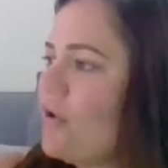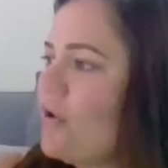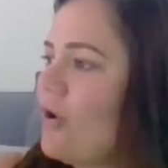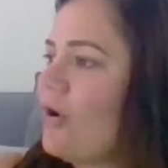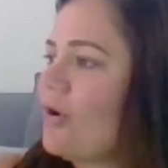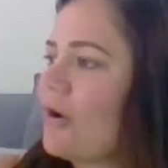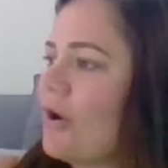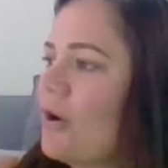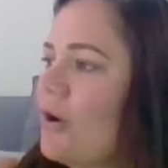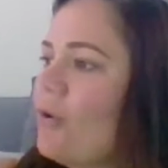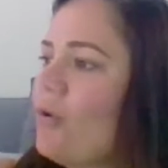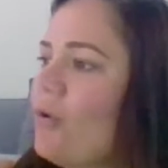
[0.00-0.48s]

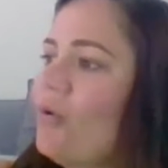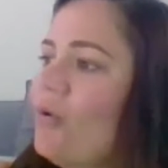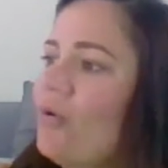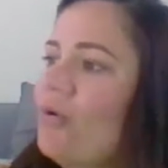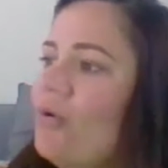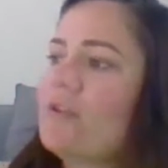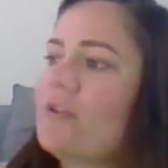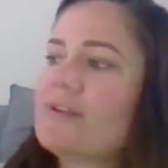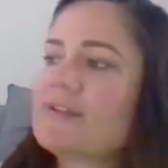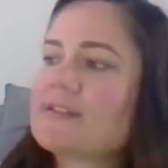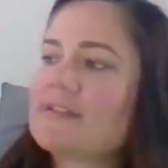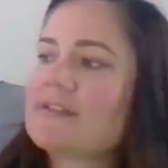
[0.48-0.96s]
honor
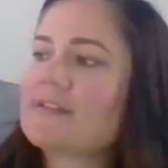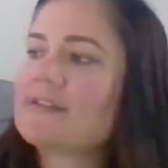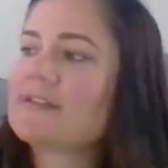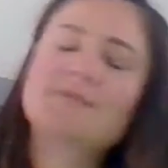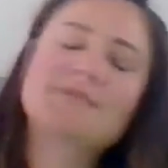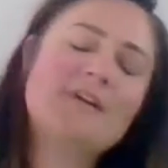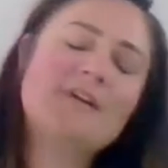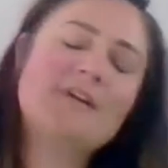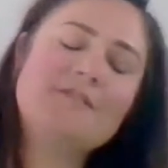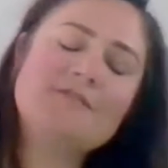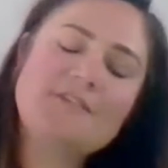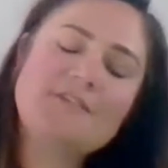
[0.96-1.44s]
all the
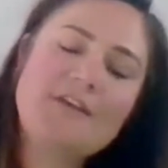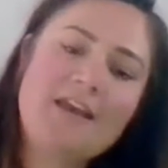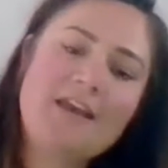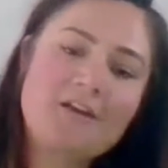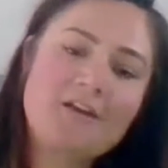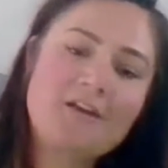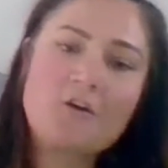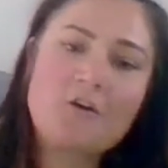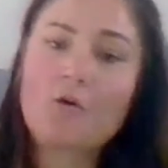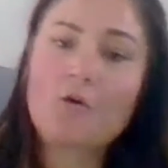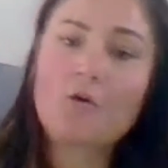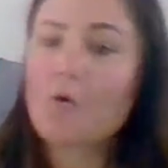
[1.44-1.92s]
steps that I've
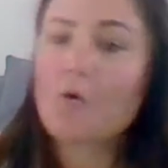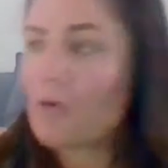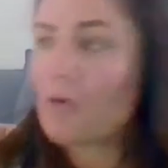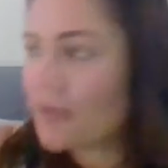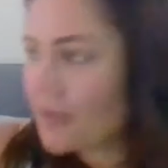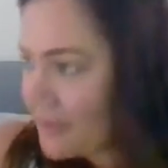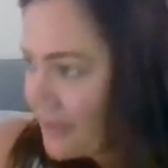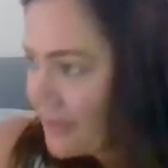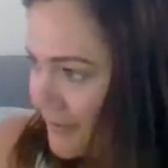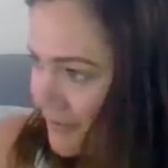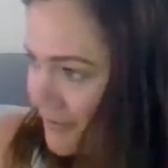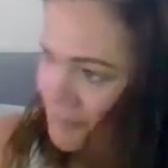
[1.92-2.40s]
taken and
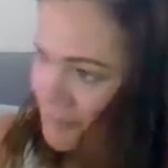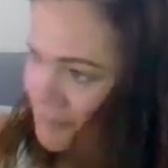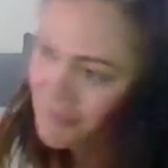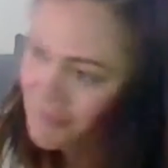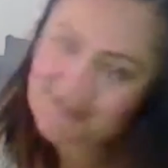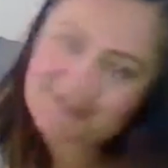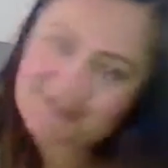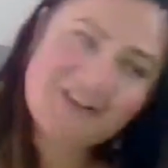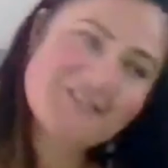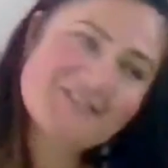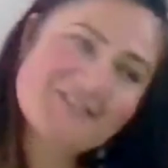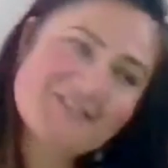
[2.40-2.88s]
all the
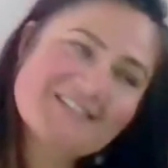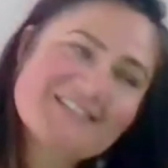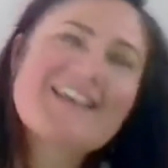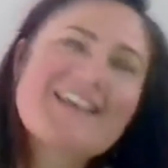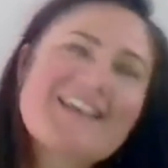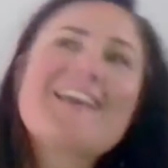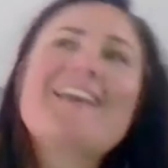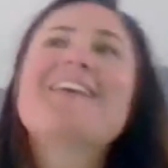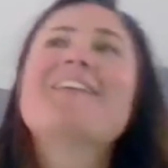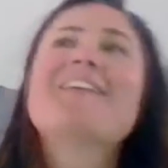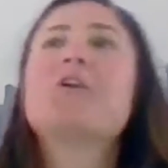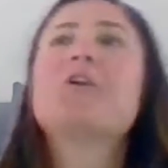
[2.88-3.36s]
therapists I've
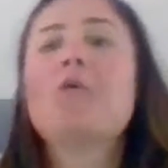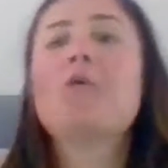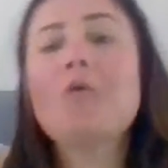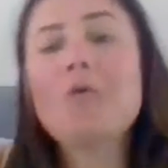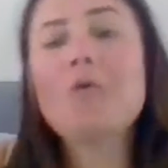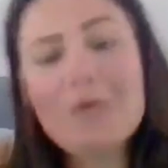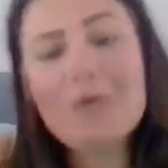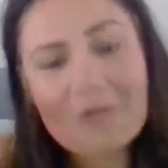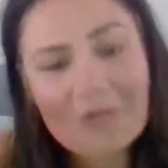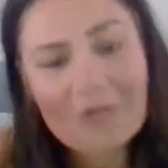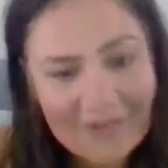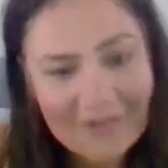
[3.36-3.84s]
seen and
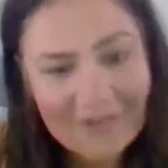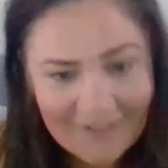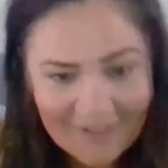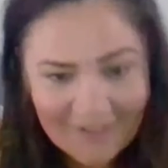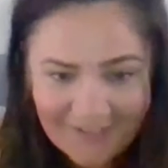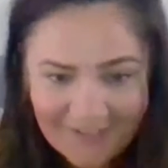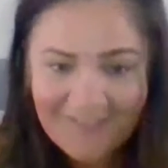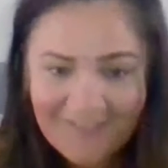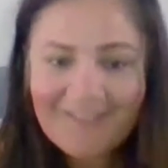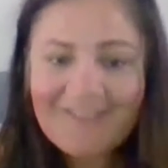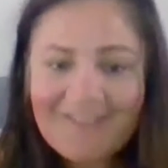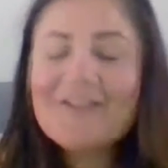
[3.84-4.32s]

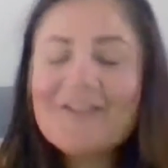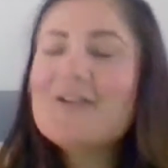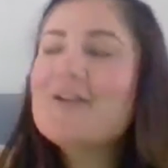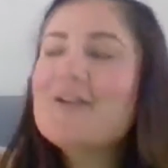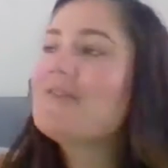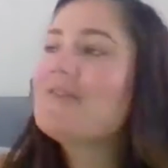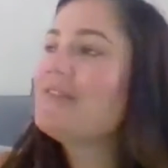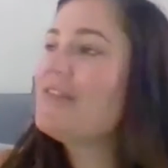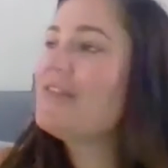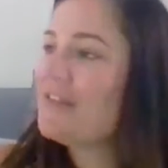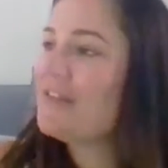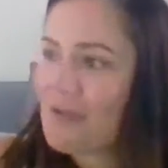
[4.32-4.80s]

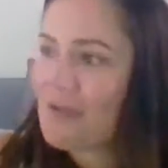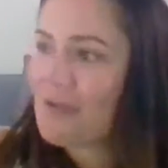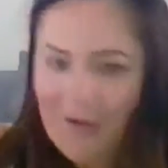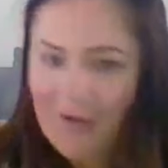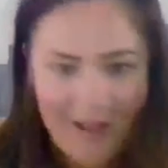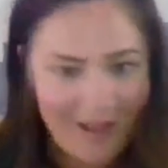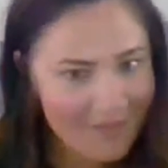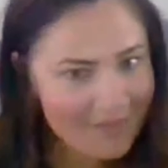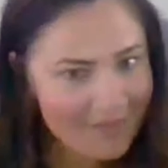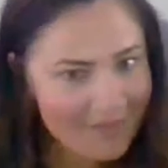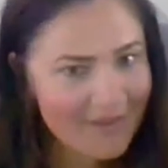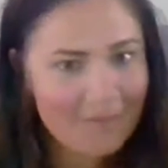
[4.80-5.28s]
they've all
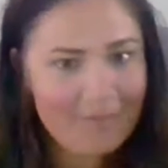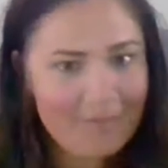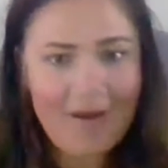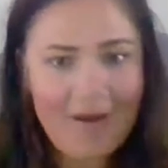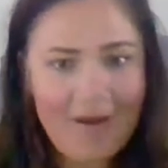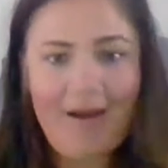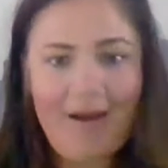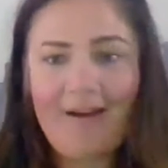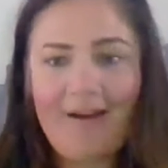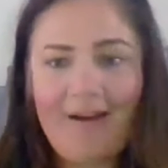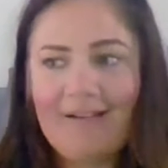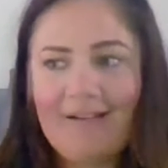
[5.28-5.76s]
had their
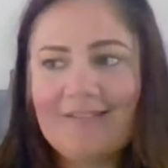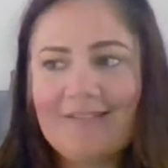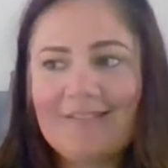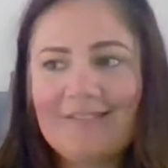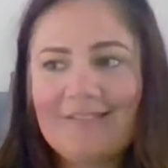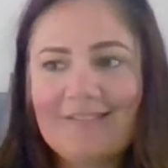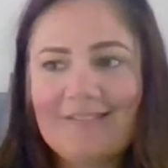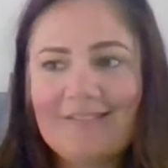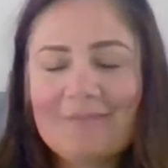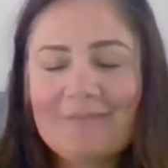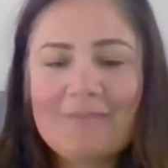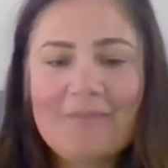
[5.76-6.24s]
part,
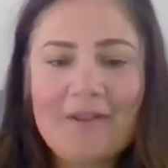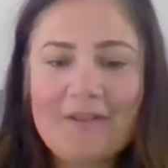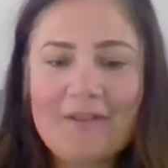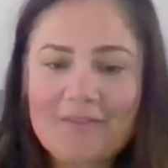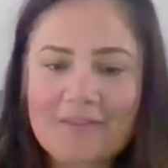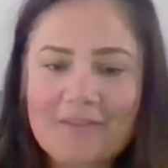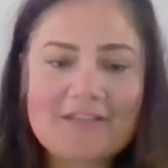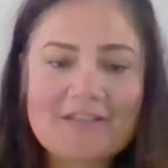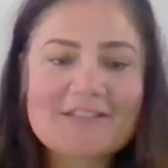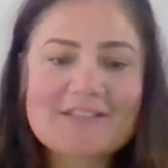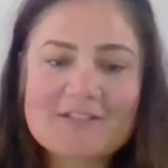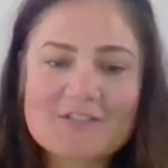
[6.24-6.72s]

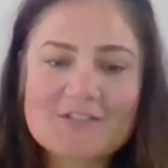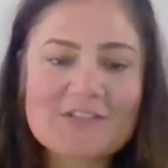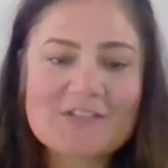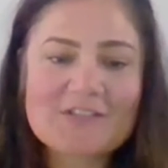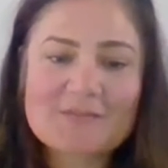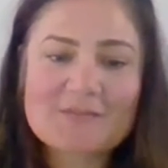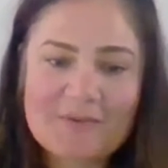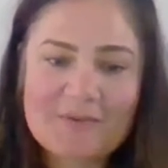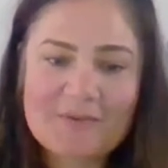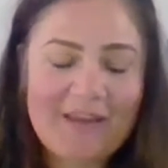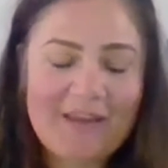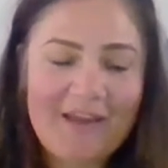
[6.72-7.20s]
but this
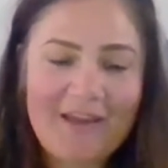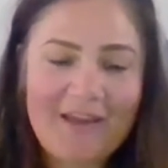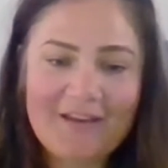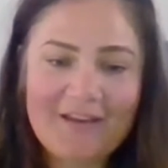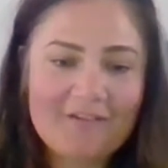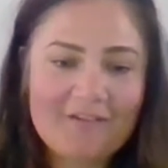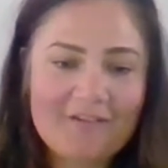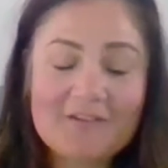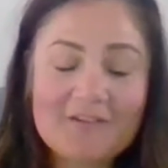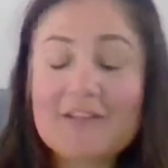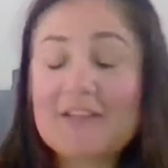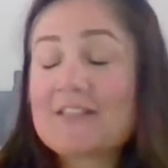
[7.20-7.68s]
just
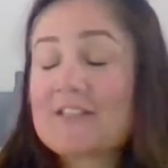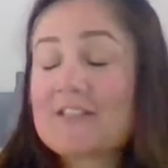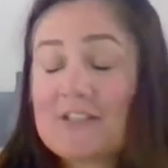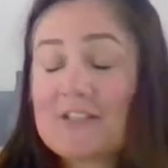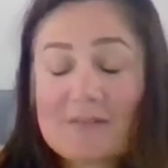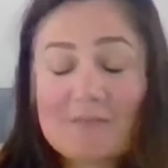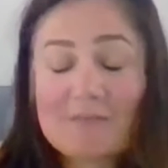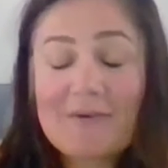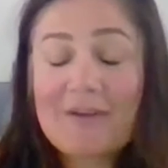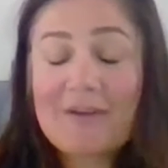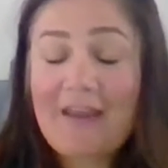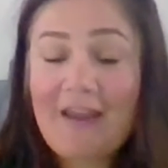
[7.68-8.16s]

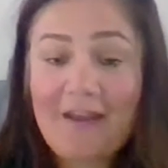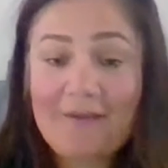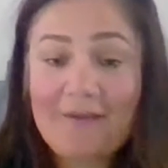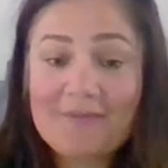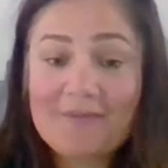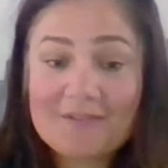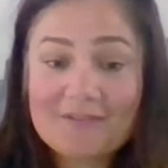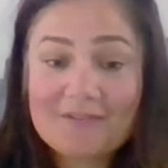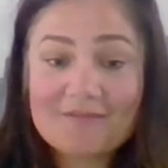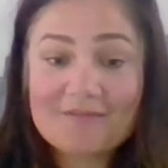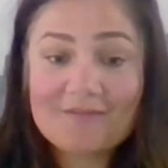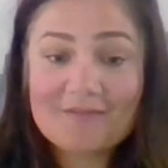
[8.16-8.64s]

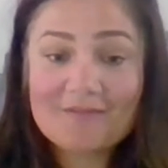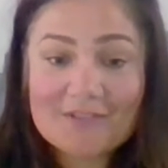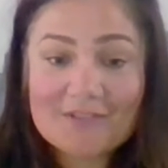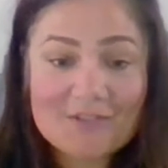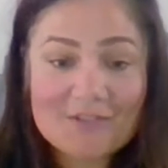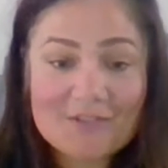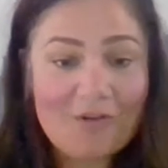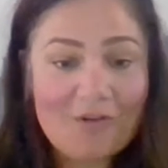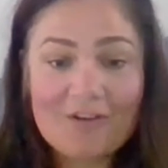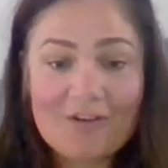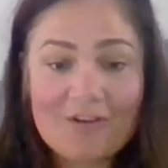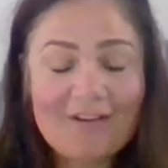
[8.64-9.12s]
became
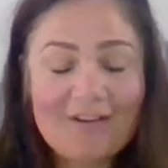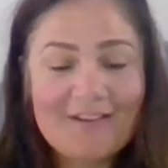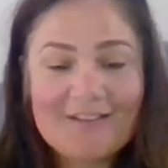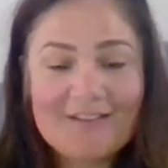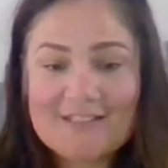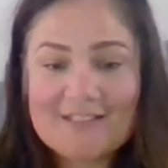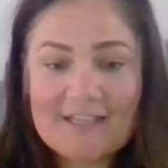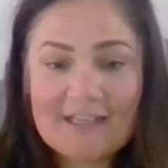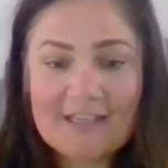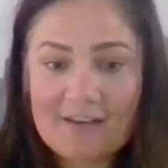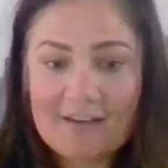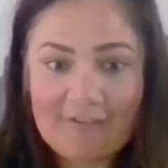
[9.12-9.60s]
solid and
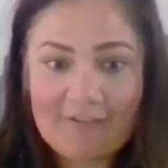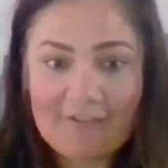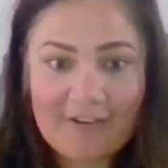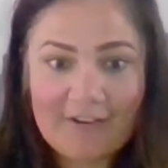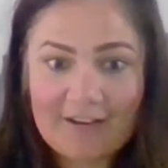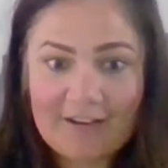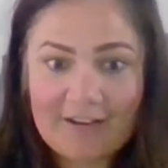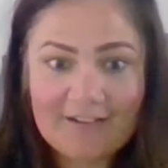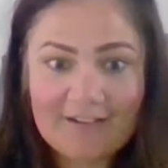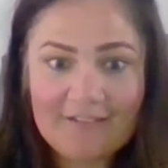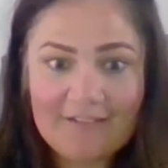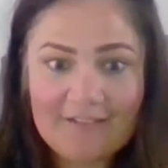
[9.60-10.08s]

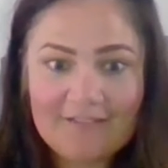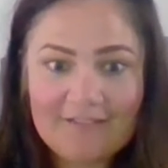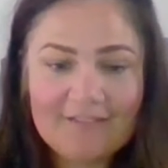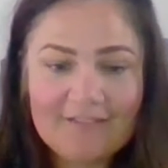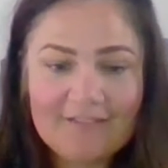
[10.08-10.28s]
significant.